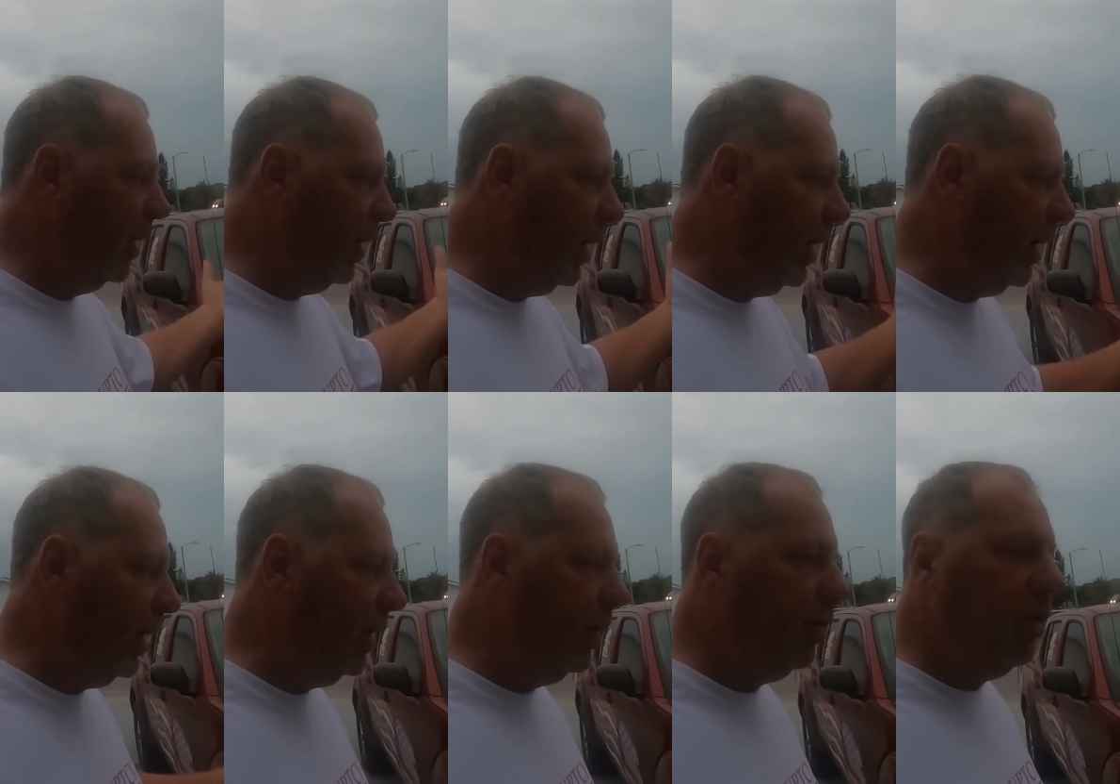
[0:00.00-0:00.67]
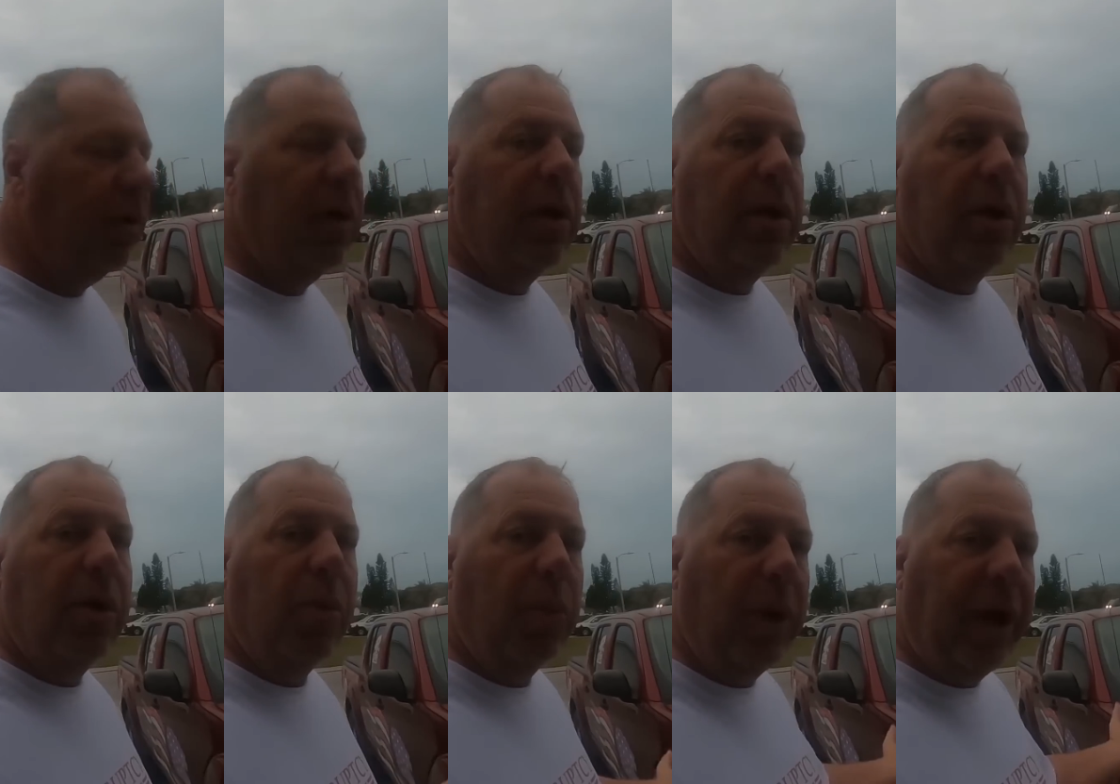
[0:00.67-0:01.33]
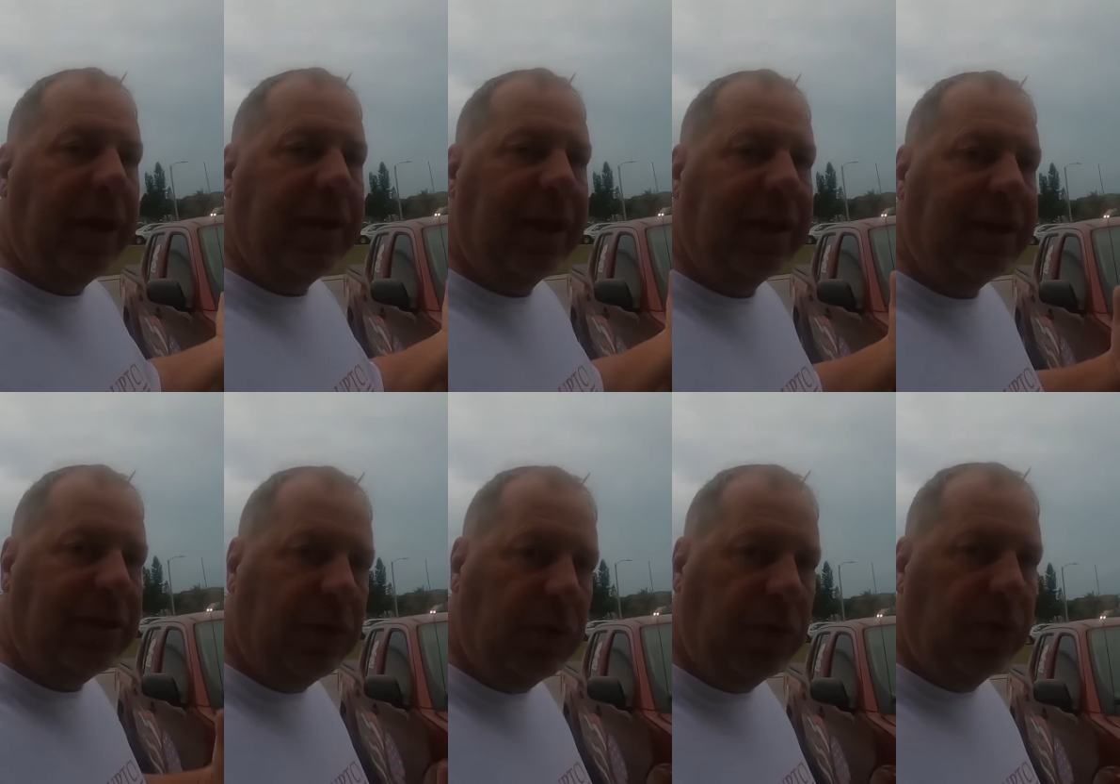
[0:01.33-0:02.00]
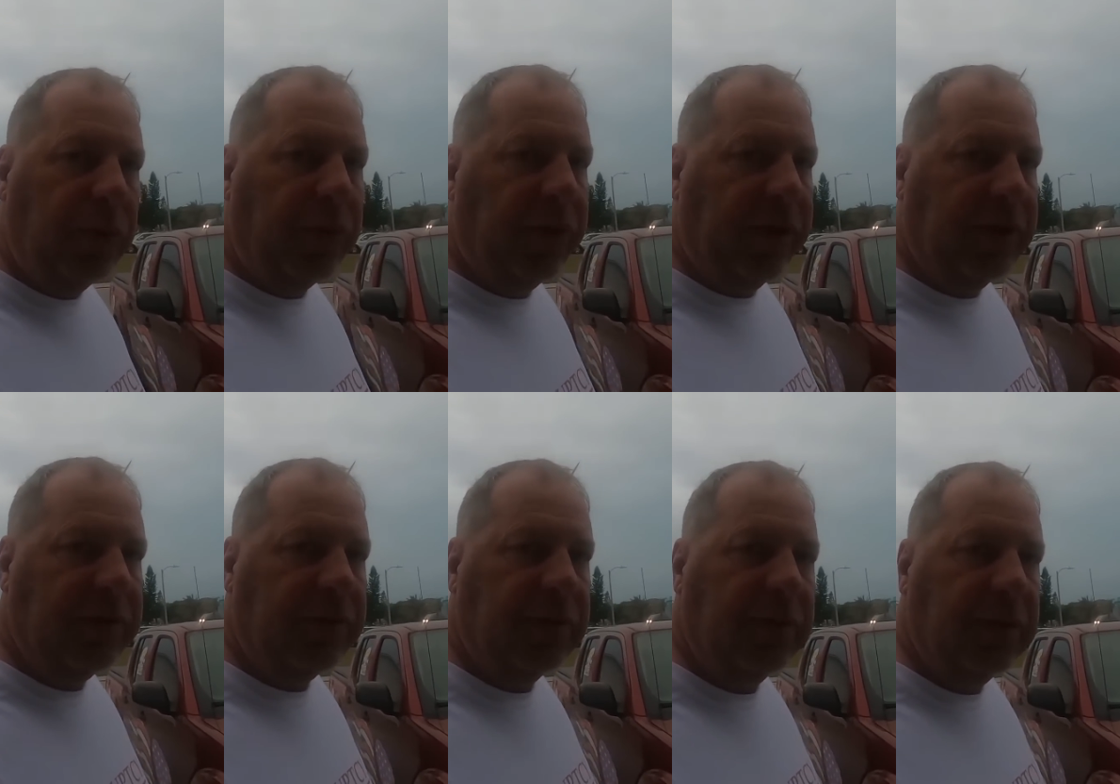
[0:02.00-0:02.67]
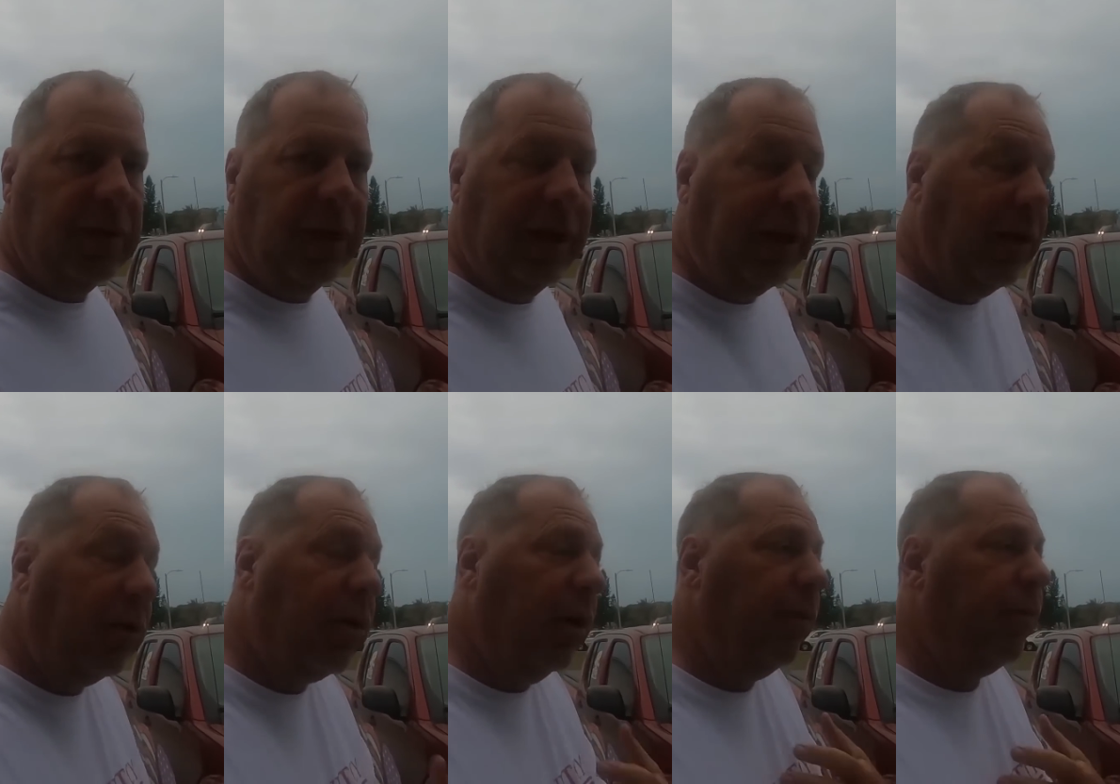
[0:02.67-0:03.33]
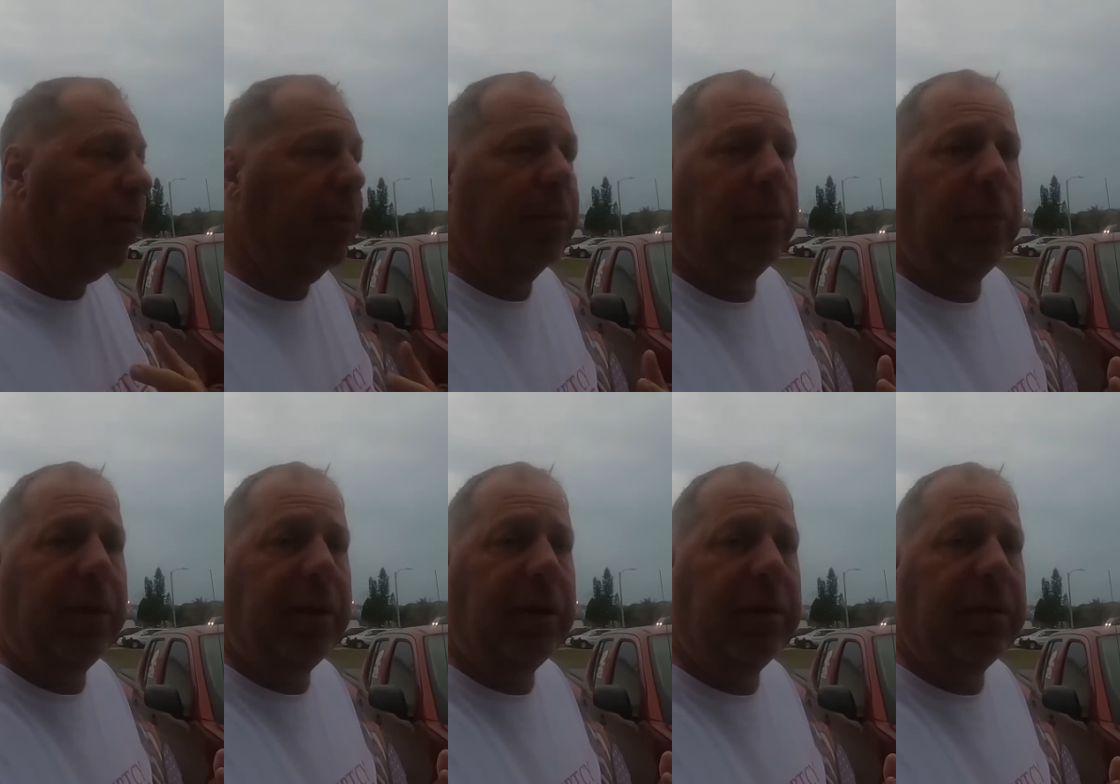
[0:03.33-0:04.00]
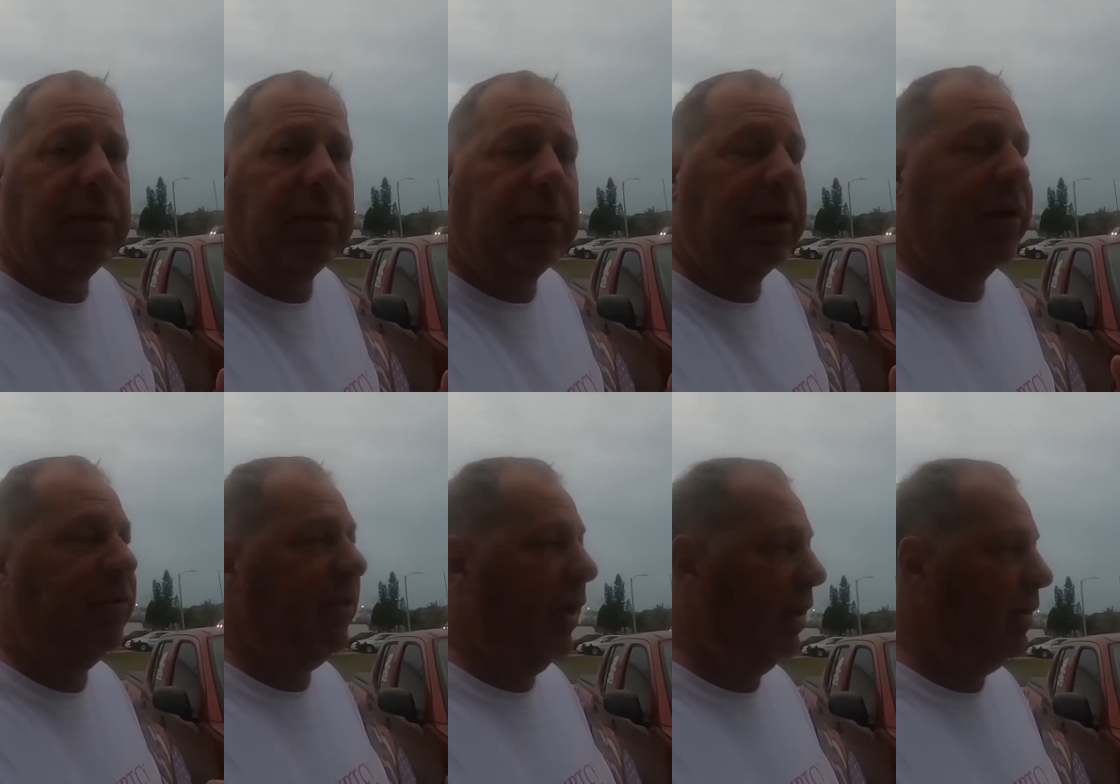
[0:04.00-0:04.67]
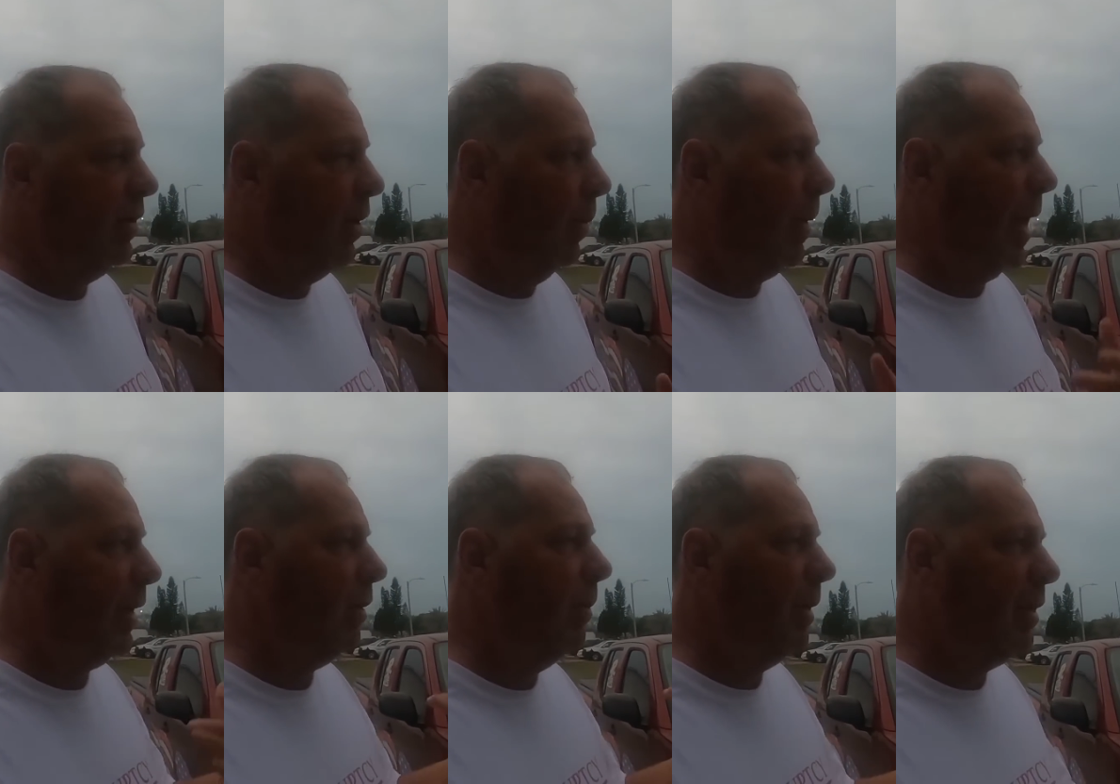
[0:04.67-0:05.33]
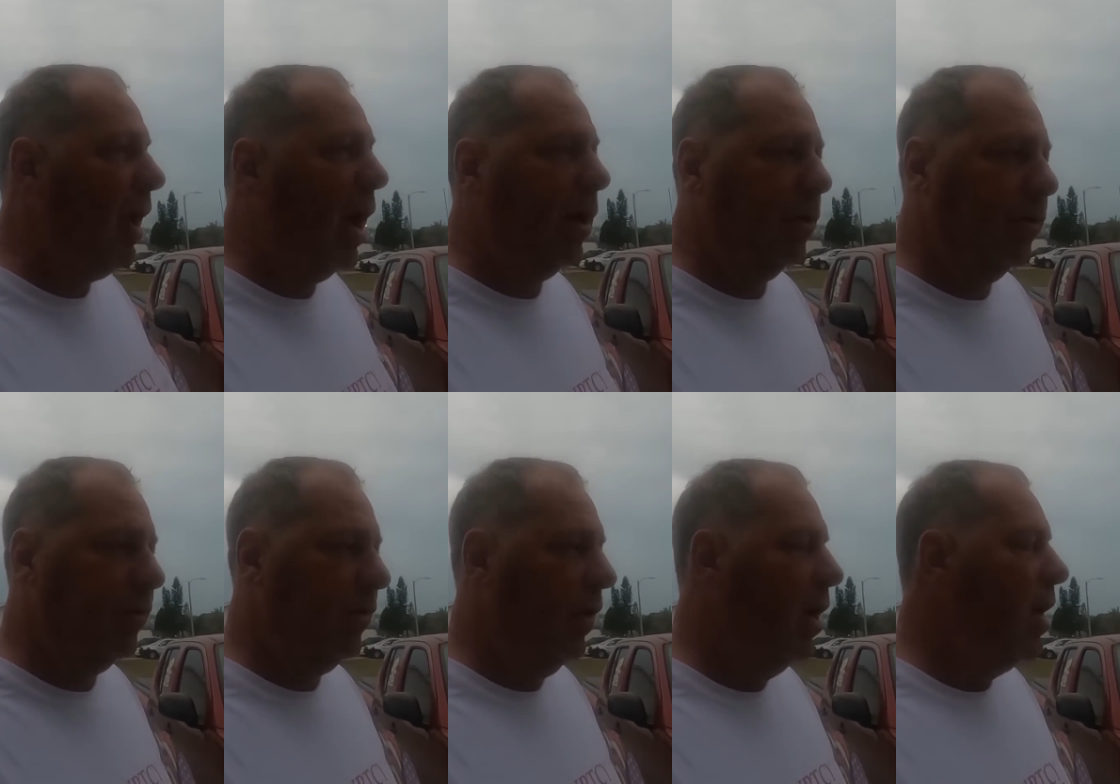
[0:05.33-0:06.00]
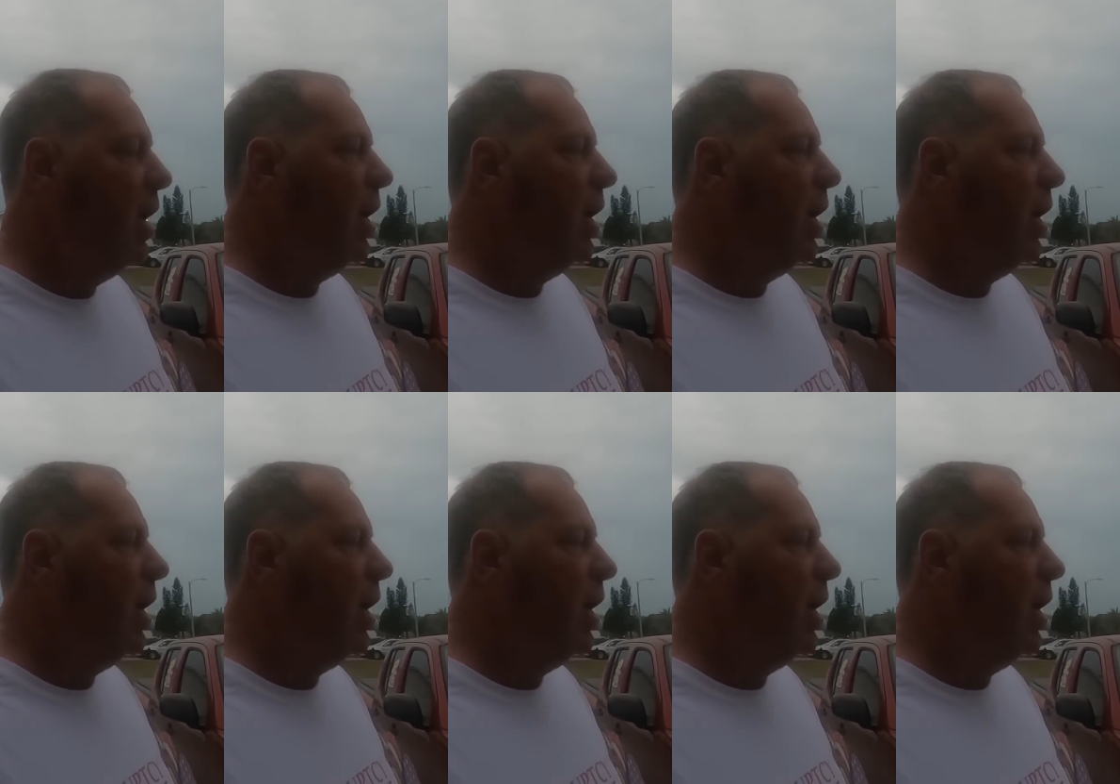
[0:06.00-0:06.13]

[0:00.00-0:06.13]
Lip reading: a way that you do things, and they're comfortable with it. Like I said, go back to McDonald's,